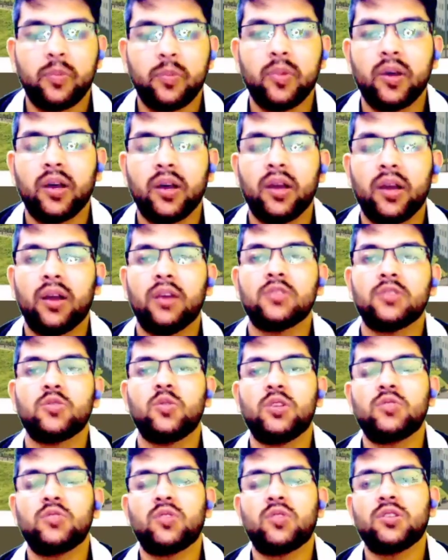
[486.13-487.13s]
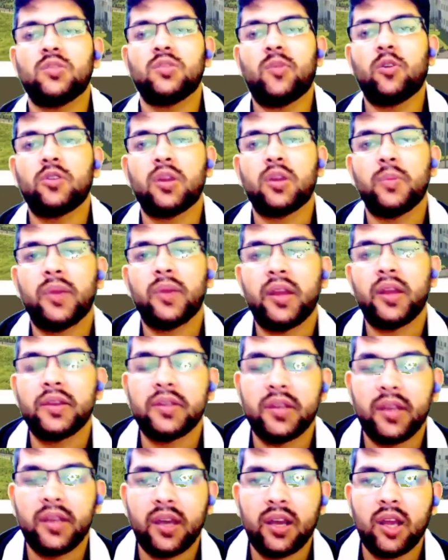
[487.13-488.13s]
uh, so this was about triple IT
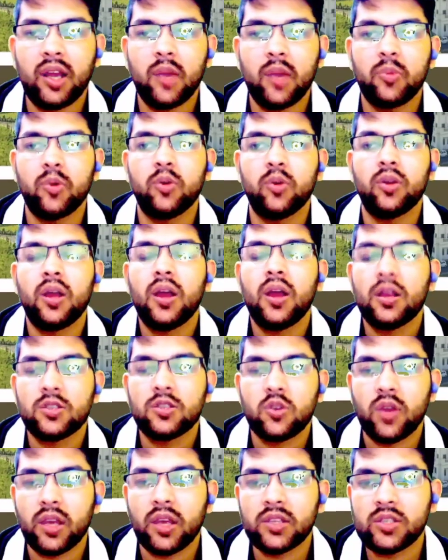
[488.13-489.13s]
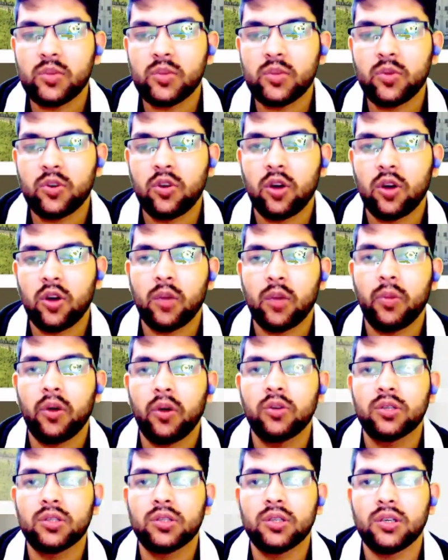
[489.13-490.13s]
Naya Raipur so next if you talk about
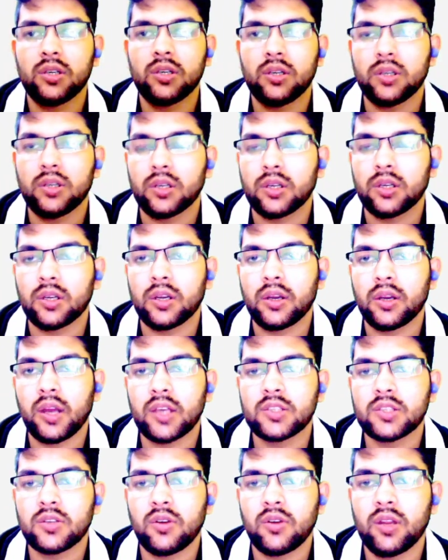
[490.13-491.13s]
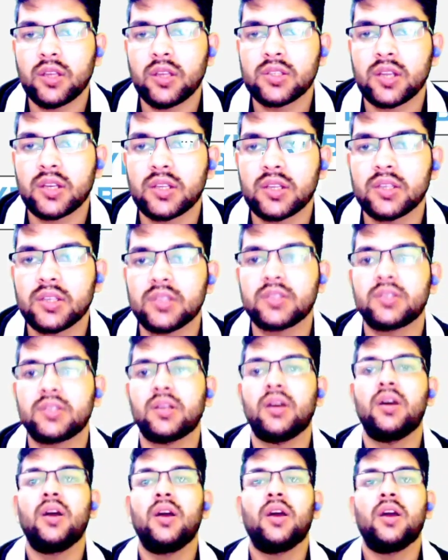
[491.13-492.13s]
the next college that is uh,
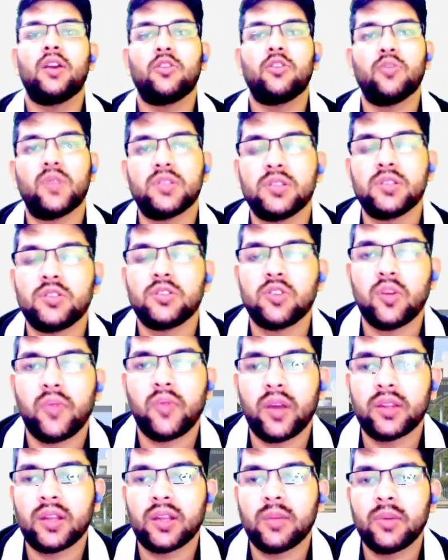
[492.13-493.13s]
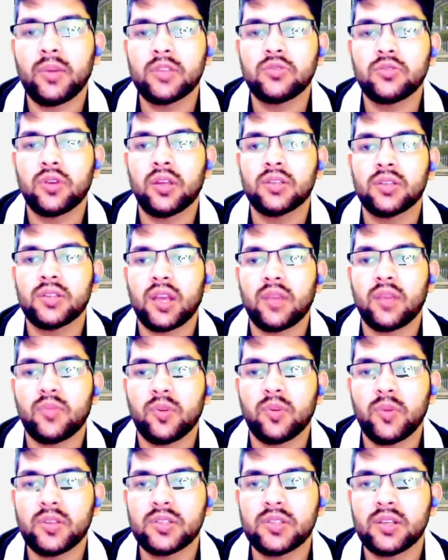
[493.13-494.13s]
university of hyderabad so here is the
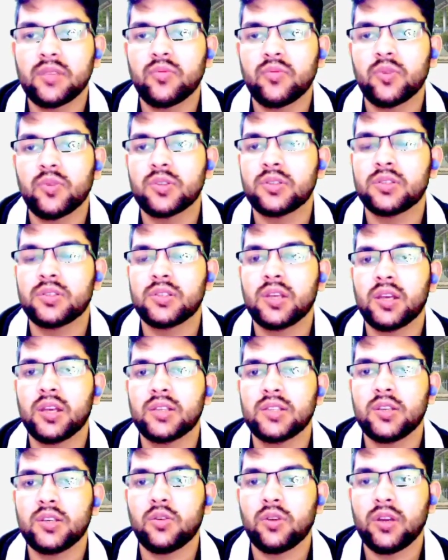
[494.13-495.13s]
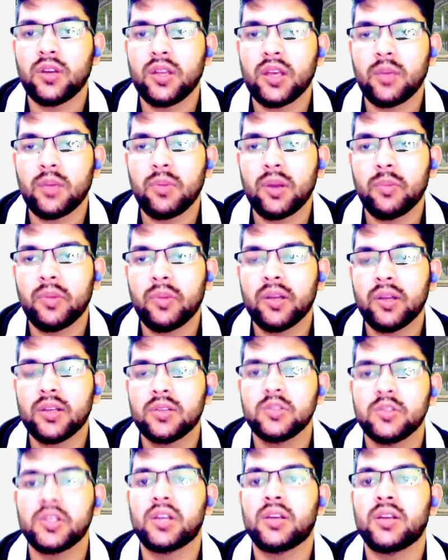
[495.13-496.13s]
information for cse only available
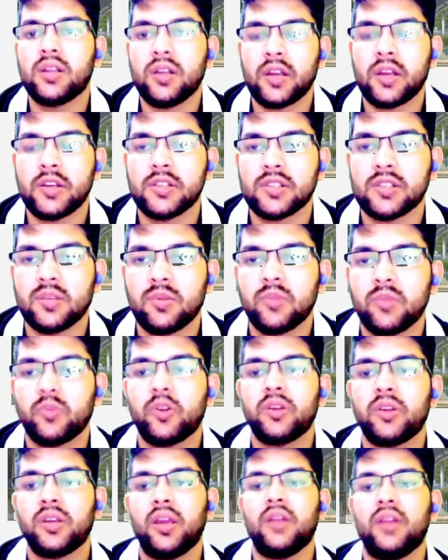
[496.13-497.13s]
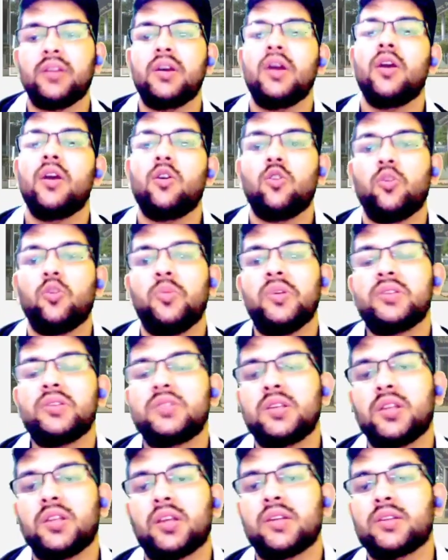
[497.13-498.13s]
general 97.8 obc
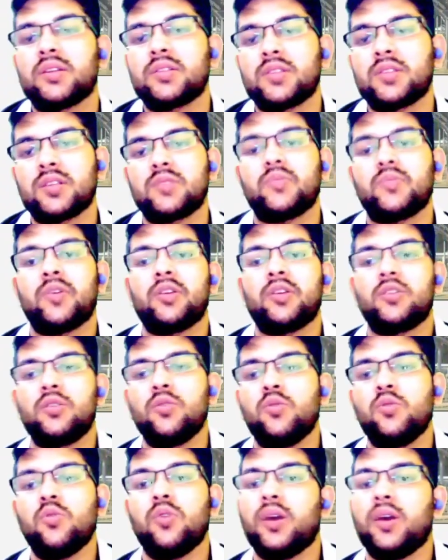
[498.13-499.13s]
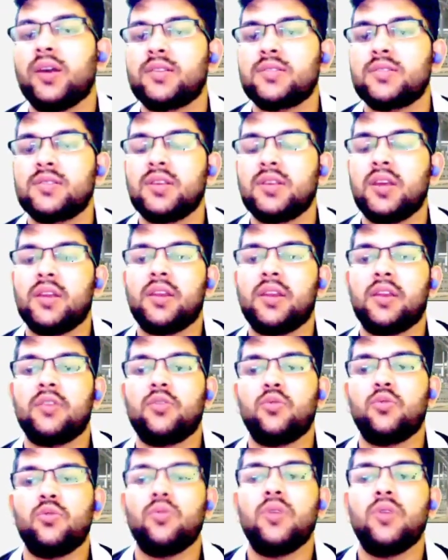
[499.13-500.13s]
96.2 sc
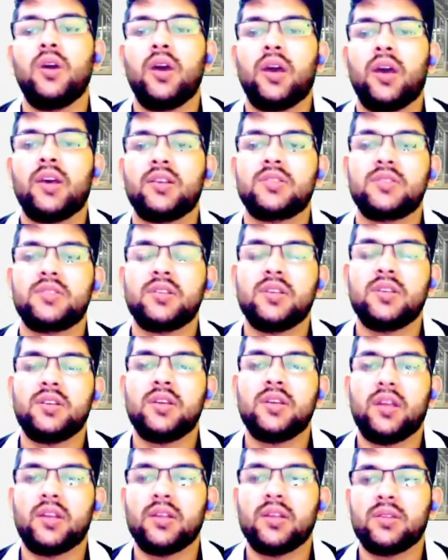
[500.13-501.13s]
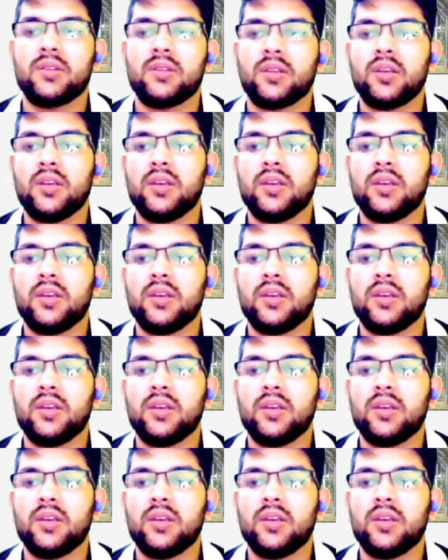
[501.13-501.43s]
82 st 83